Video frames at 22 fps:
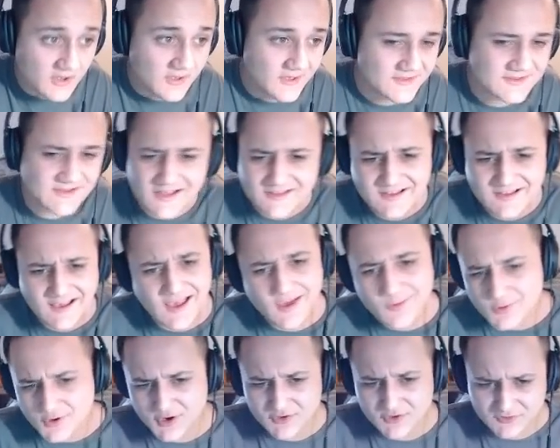Is that how
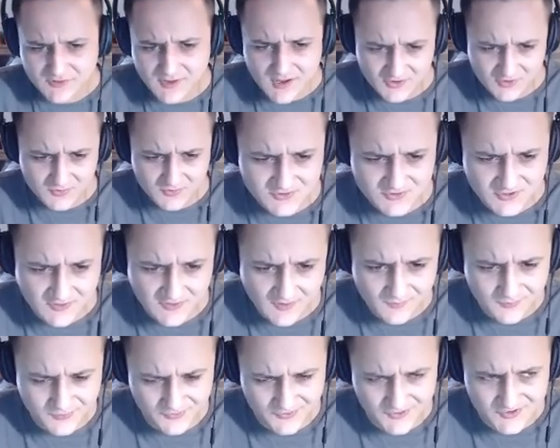girls talk other?
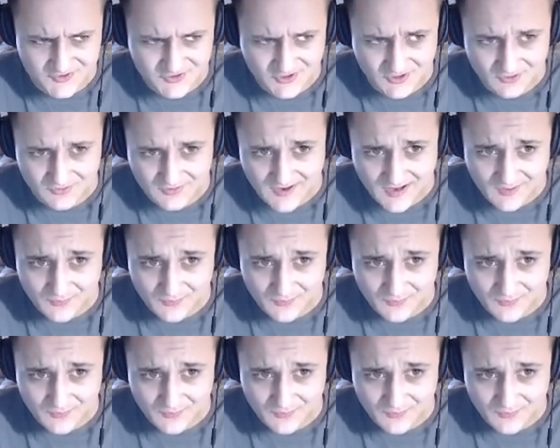I'm pretty sure, right?